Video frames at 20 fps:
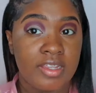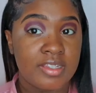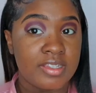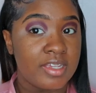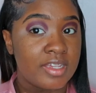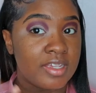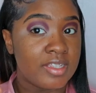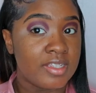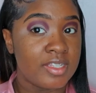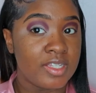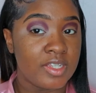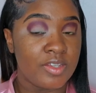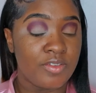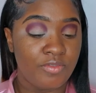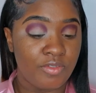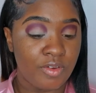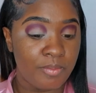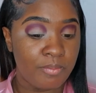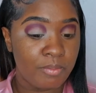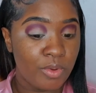you can see
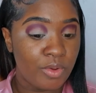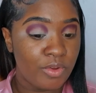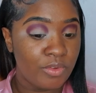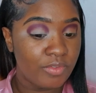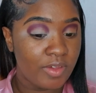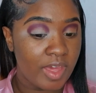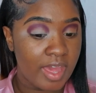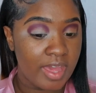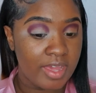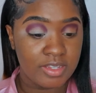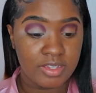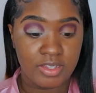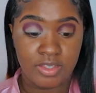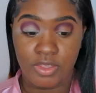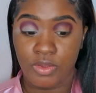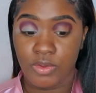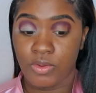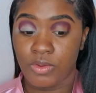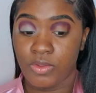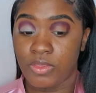from both eyes
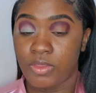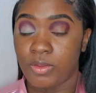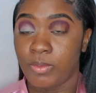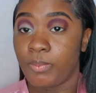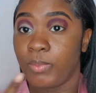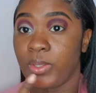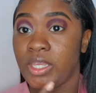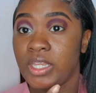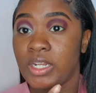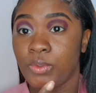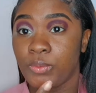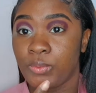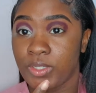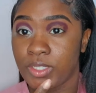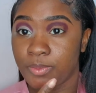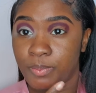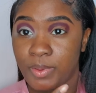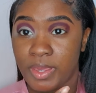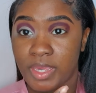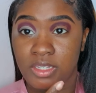though, the
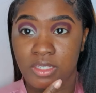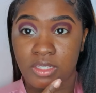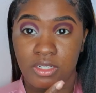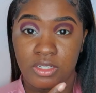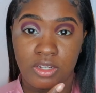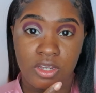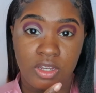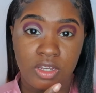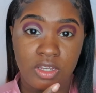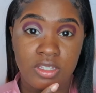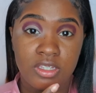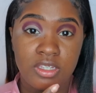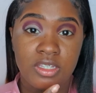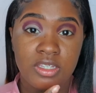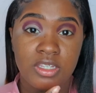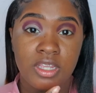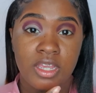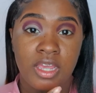Louise base does